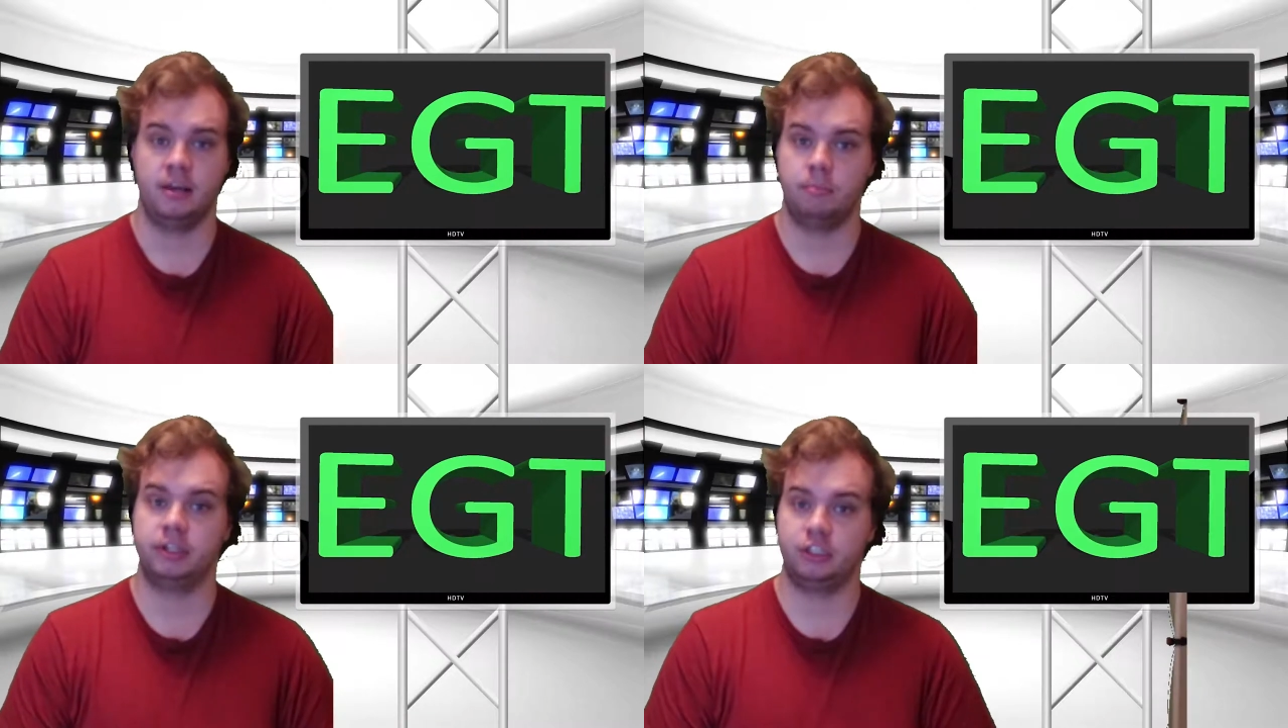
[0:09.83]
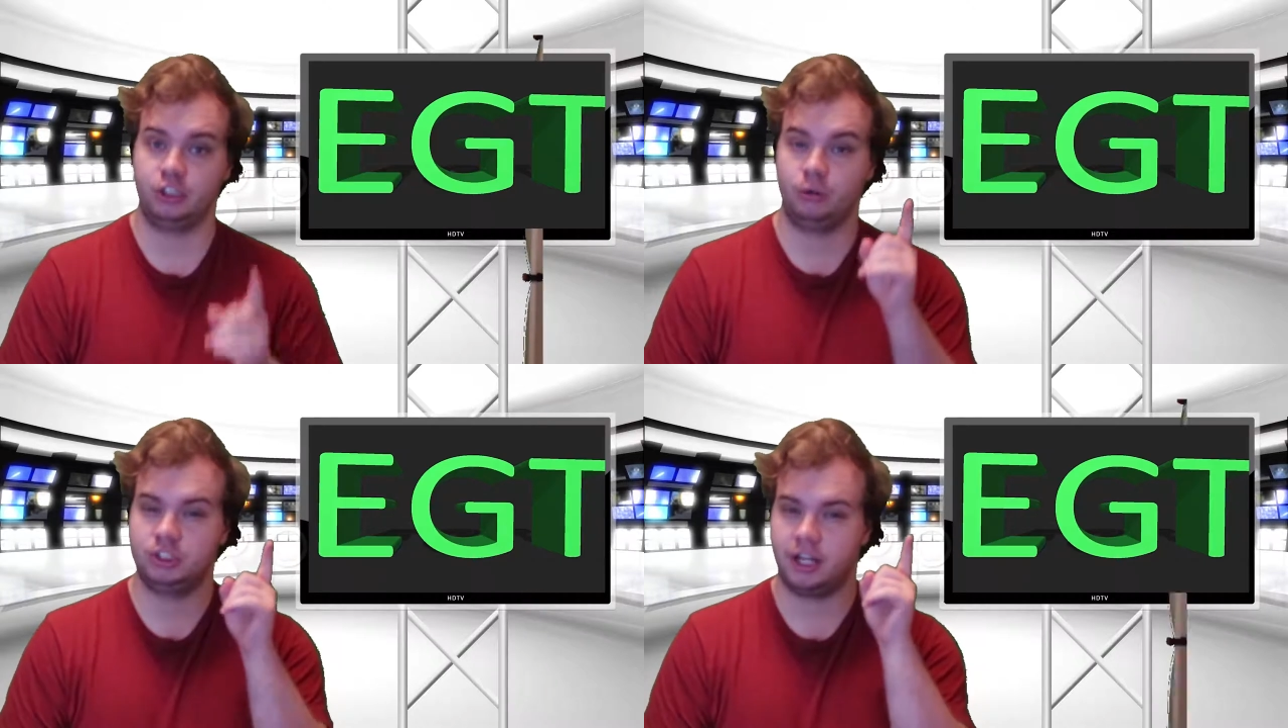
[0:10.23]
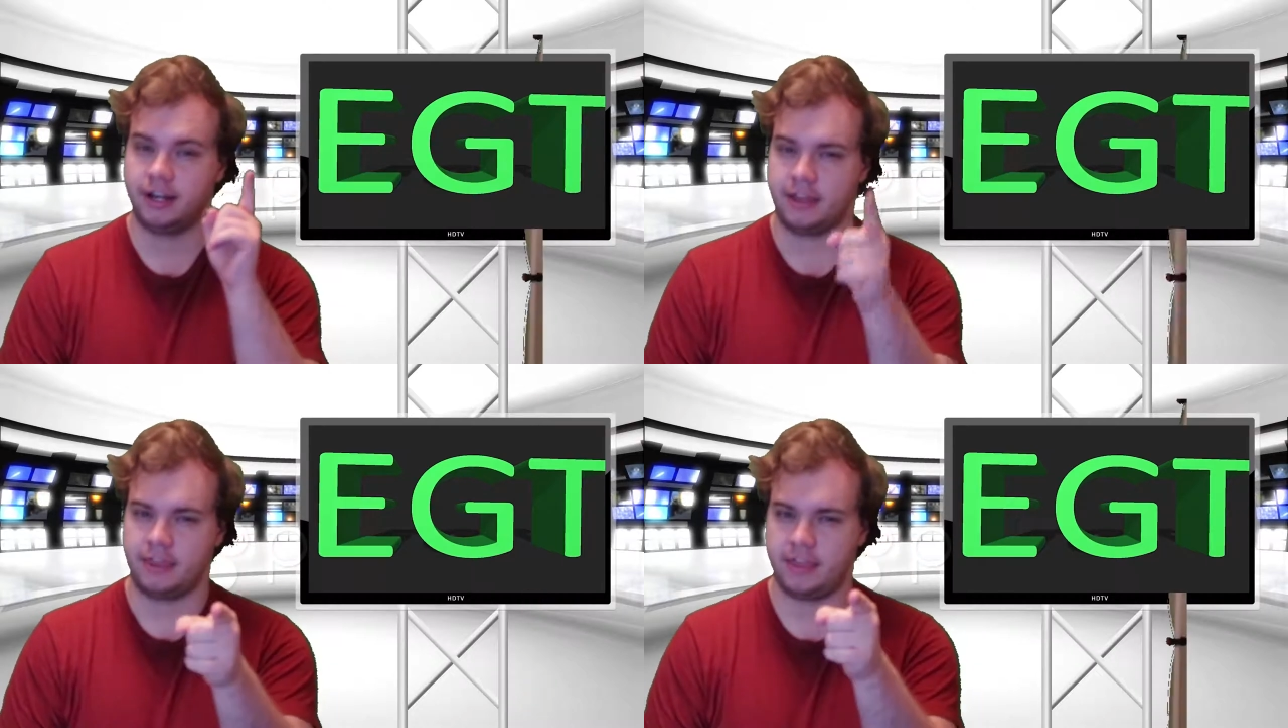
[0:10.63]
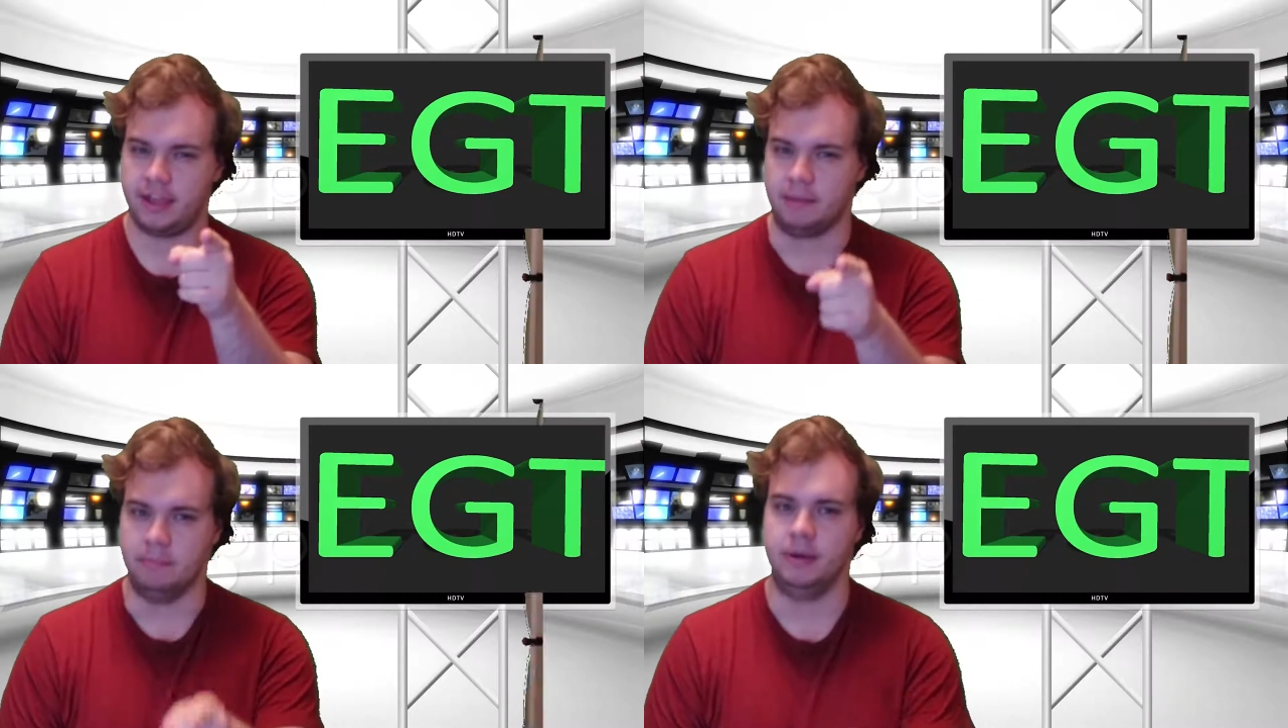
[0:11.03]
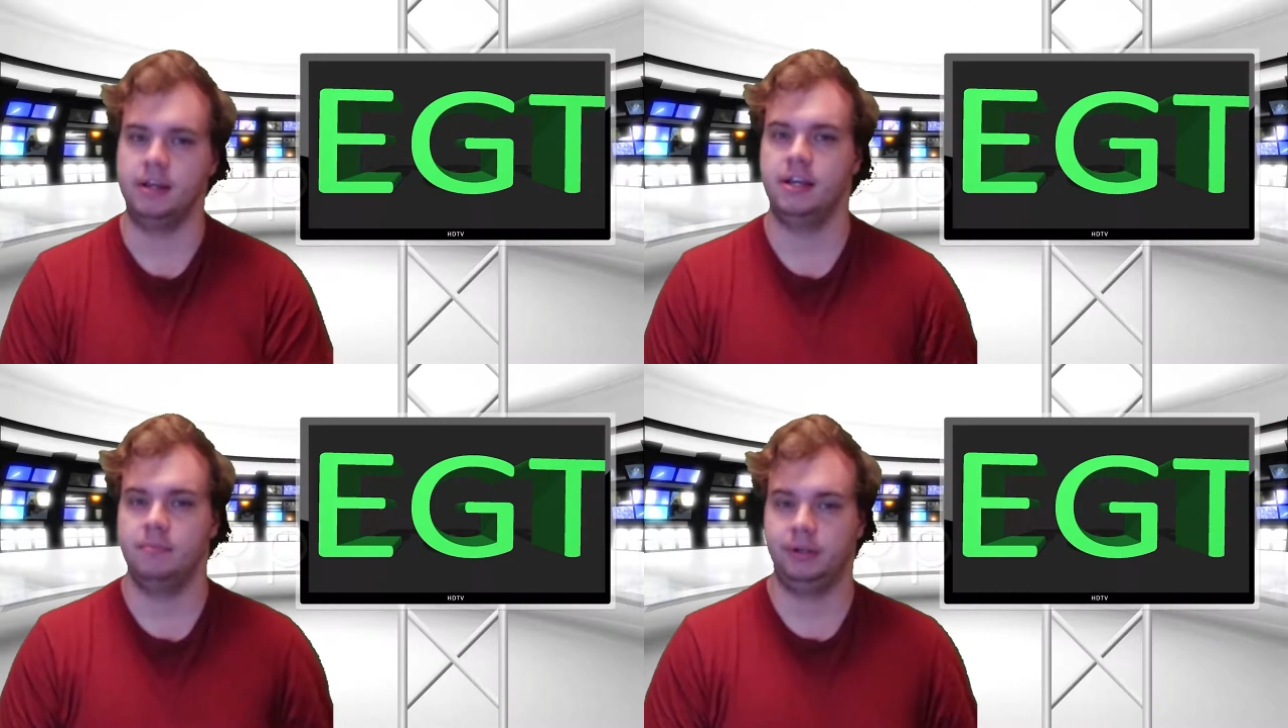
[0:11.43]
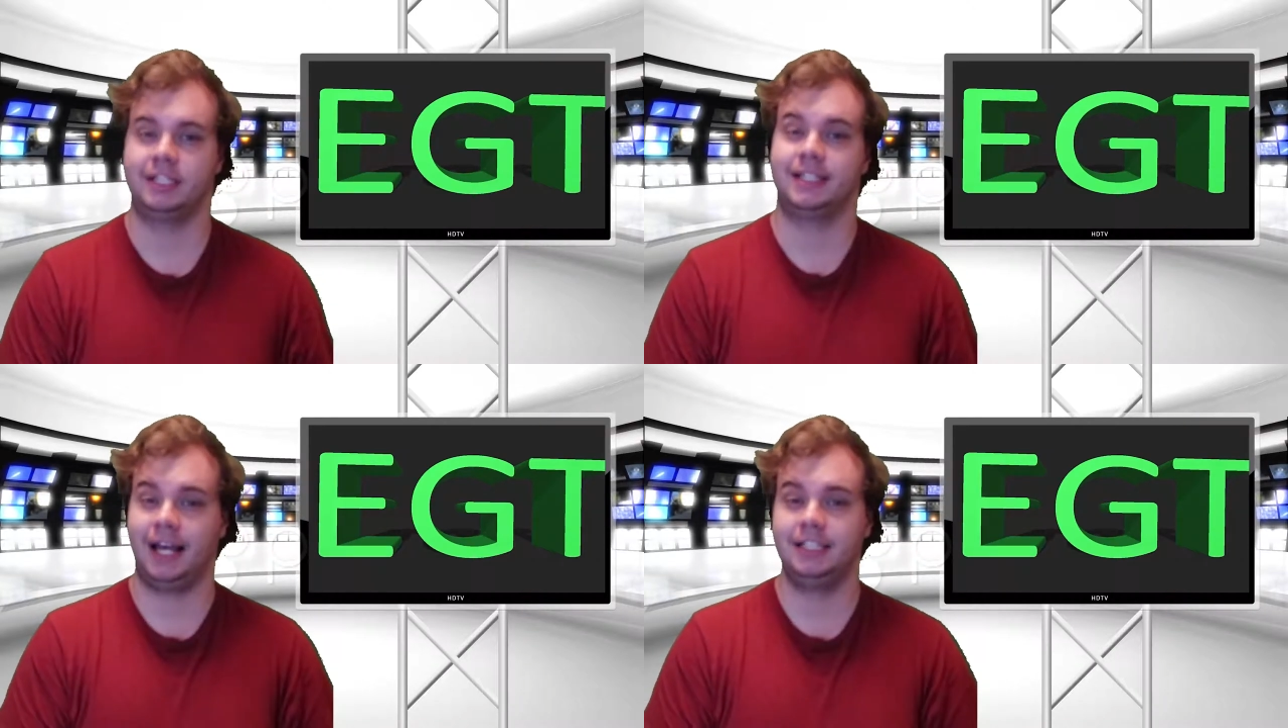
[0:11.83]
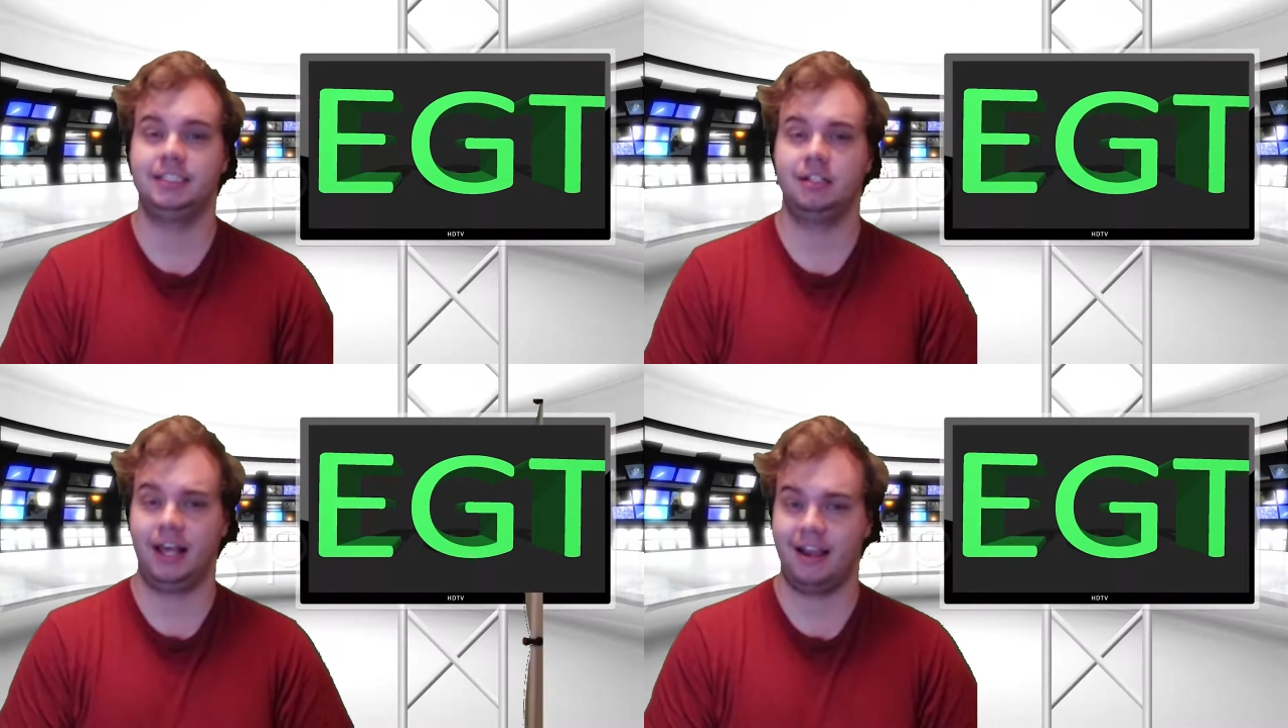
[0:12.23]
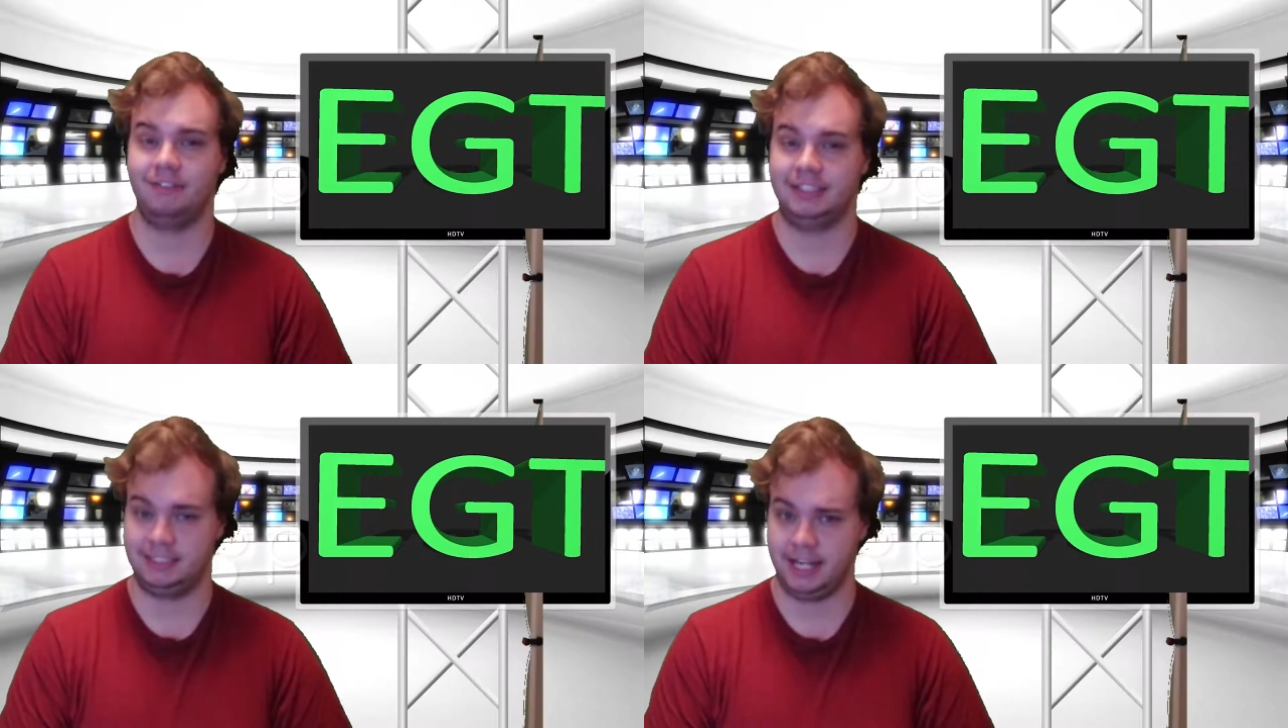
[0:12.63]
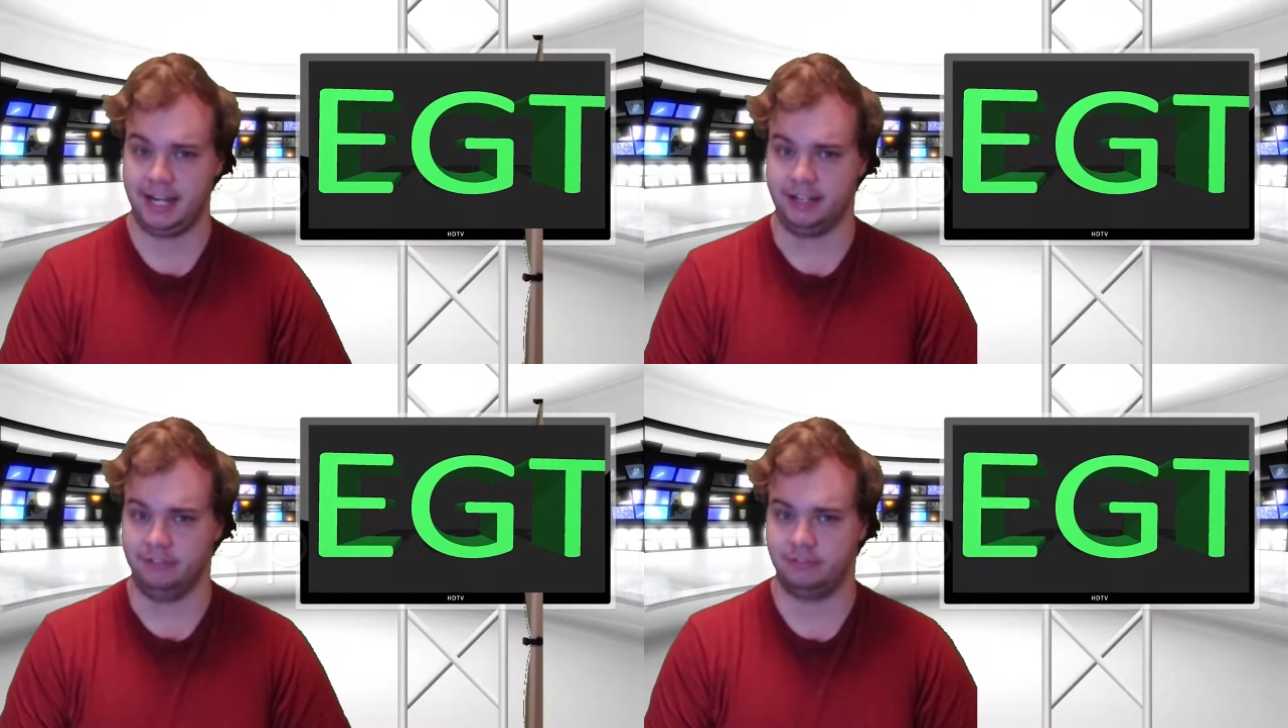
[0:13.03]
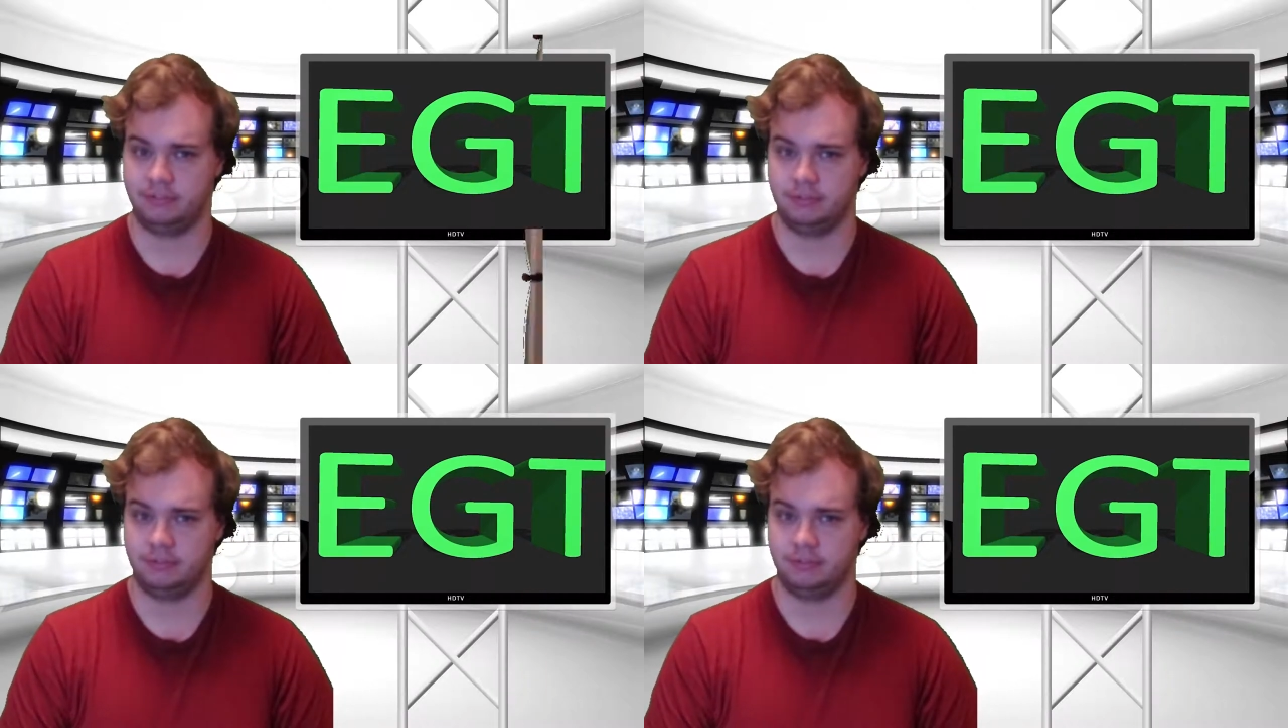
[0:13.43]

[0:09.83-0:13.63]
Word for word: But the joke's on them because I still have Dave.